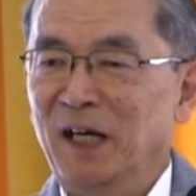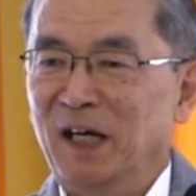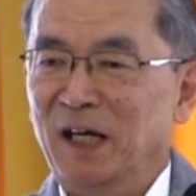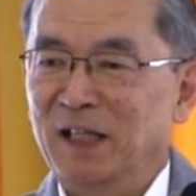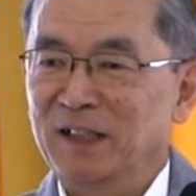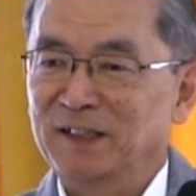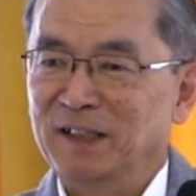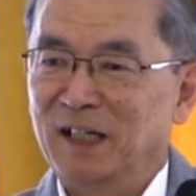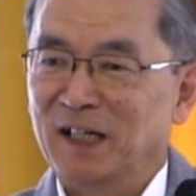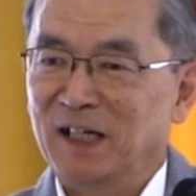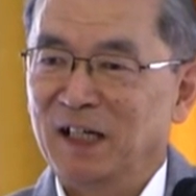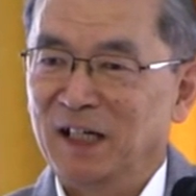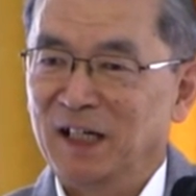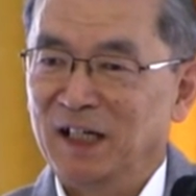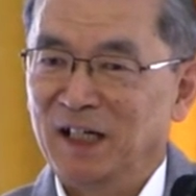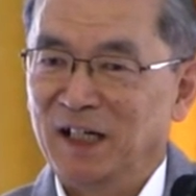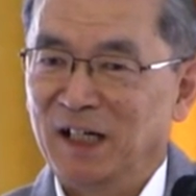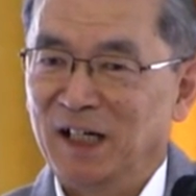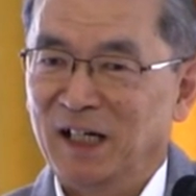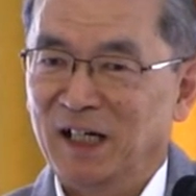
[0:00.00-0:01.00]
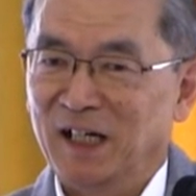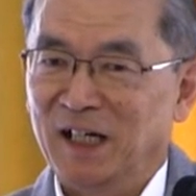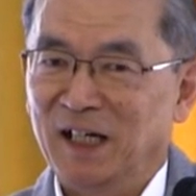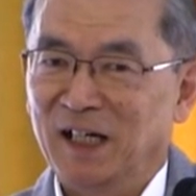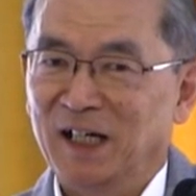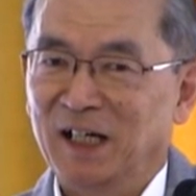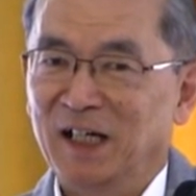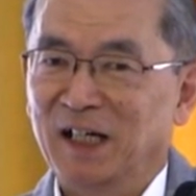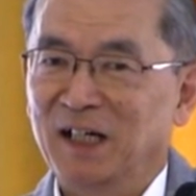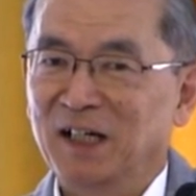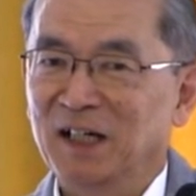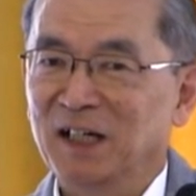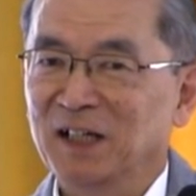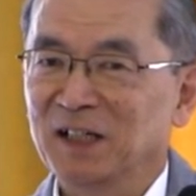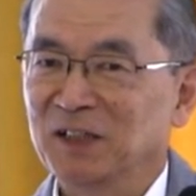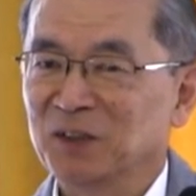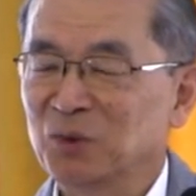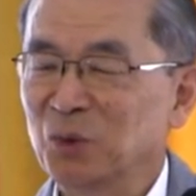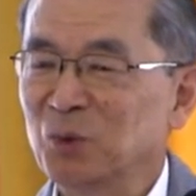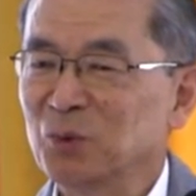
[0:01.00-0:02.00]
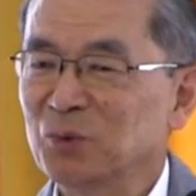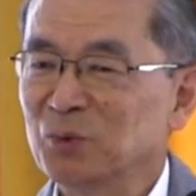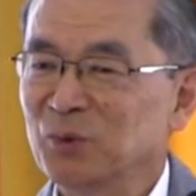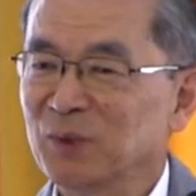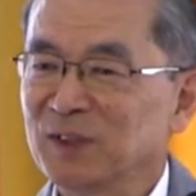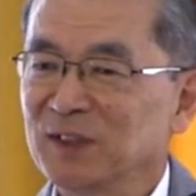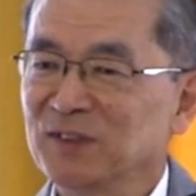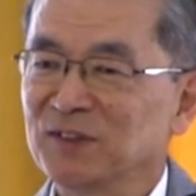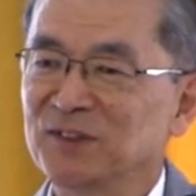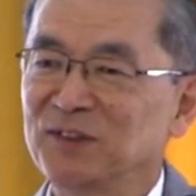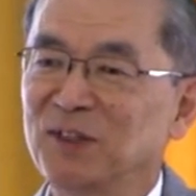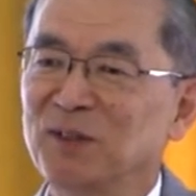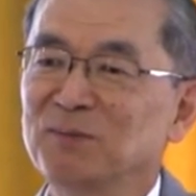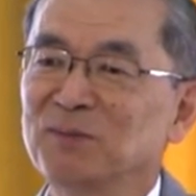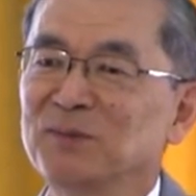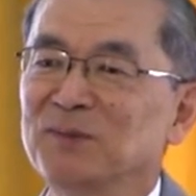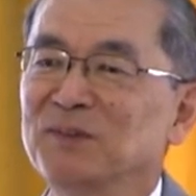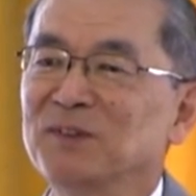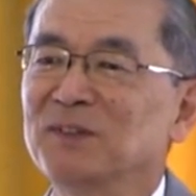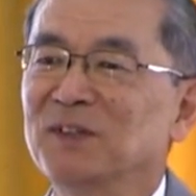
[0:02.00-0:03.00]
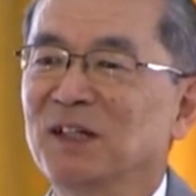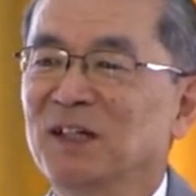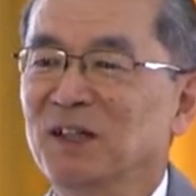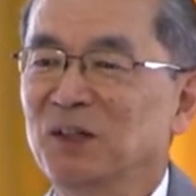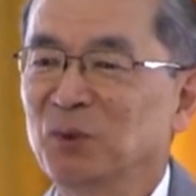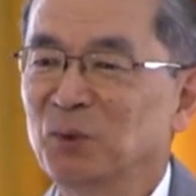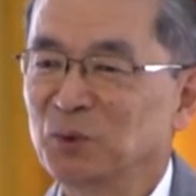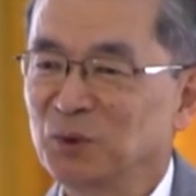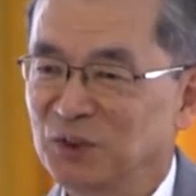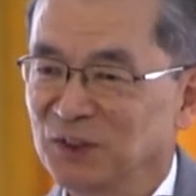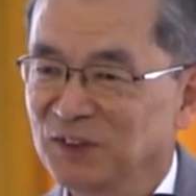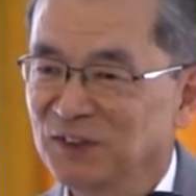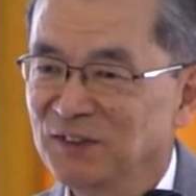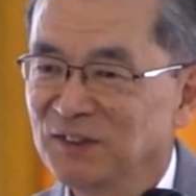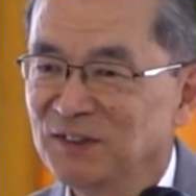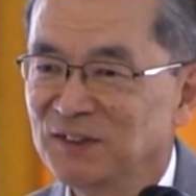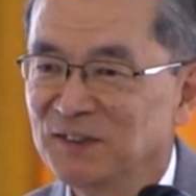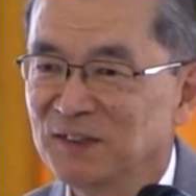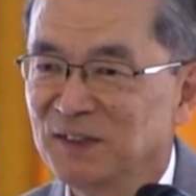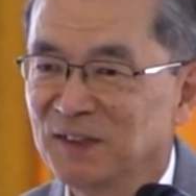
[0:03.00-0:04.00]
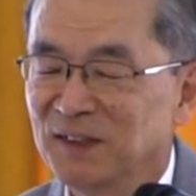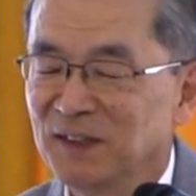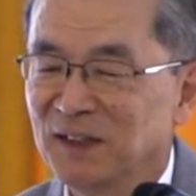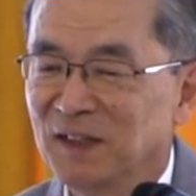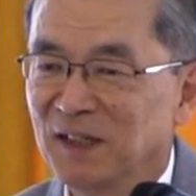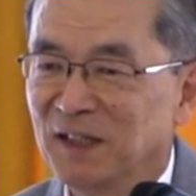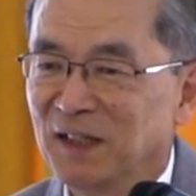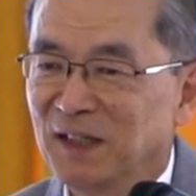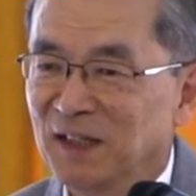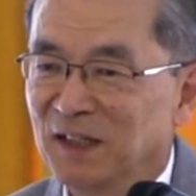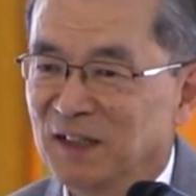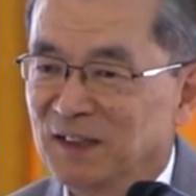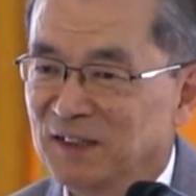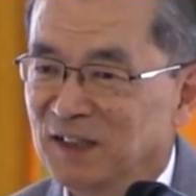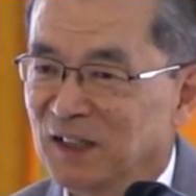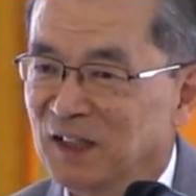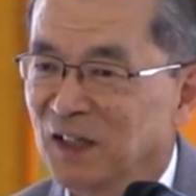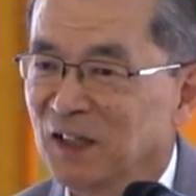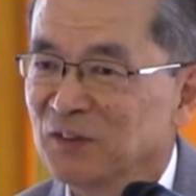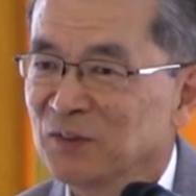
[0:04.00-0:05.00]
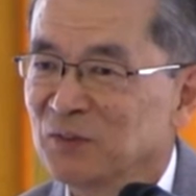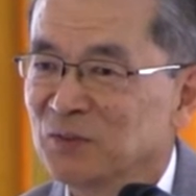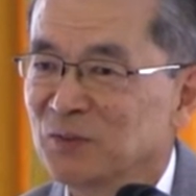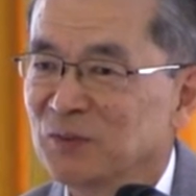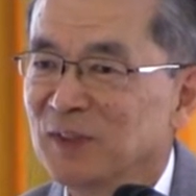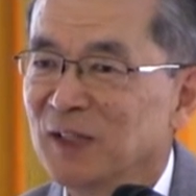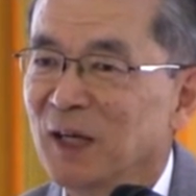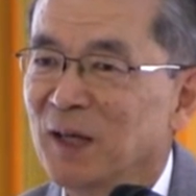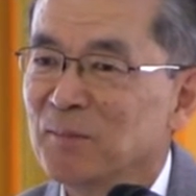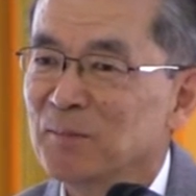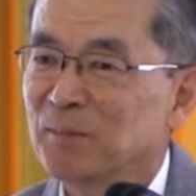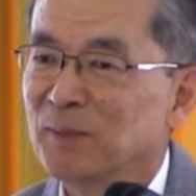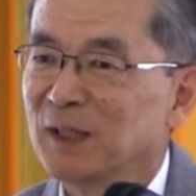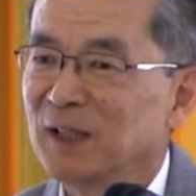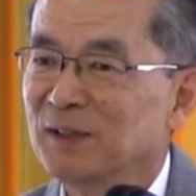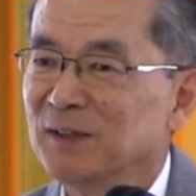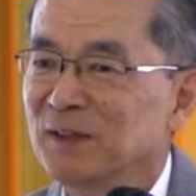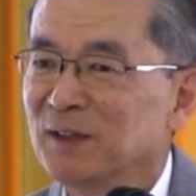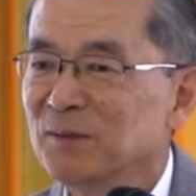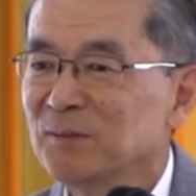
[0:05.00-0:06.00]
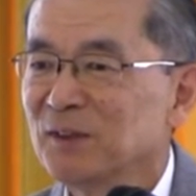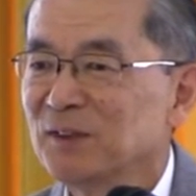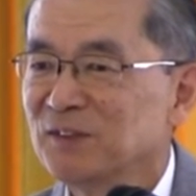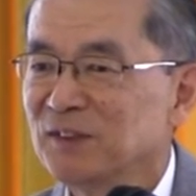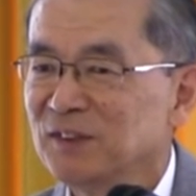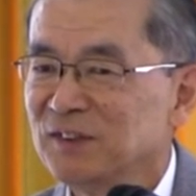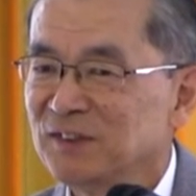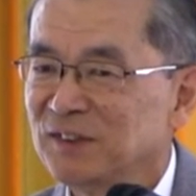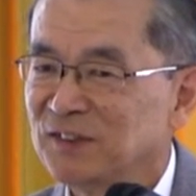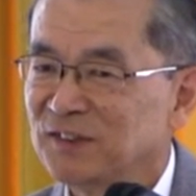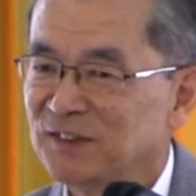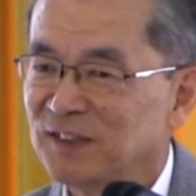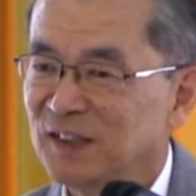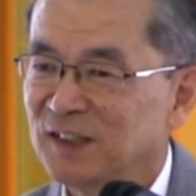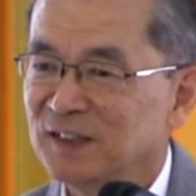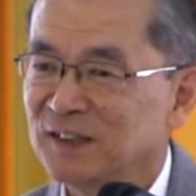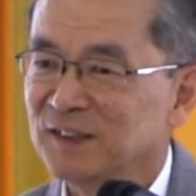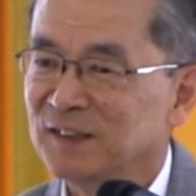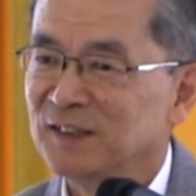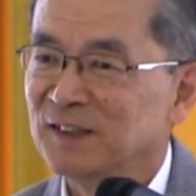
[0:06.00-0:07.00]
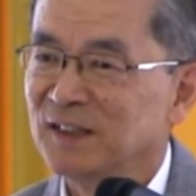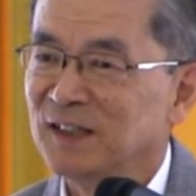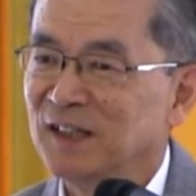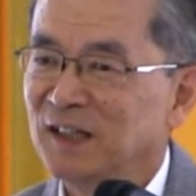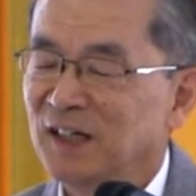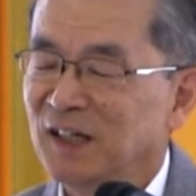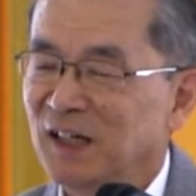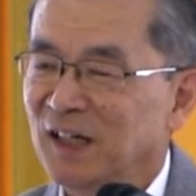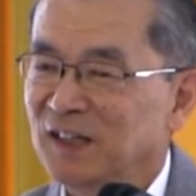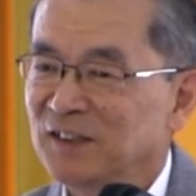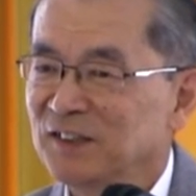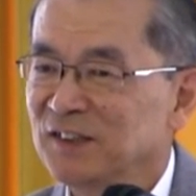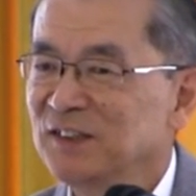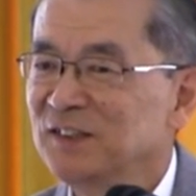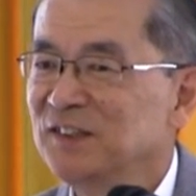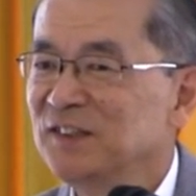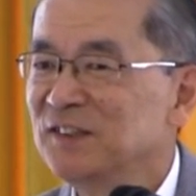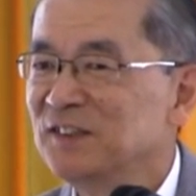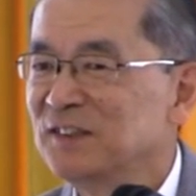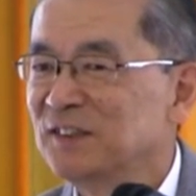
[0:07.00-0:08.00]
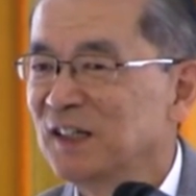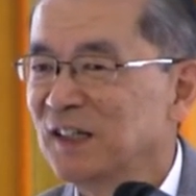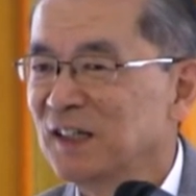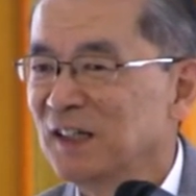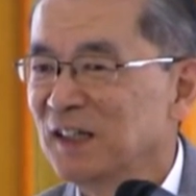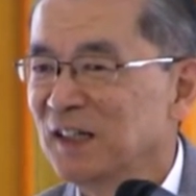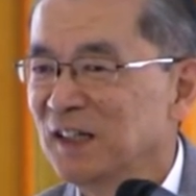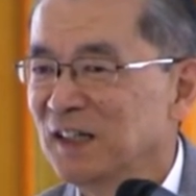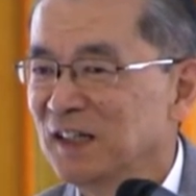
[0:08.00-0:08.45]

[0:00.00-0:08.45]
that conquered 7 oceans. The country empire never set the sun. This is the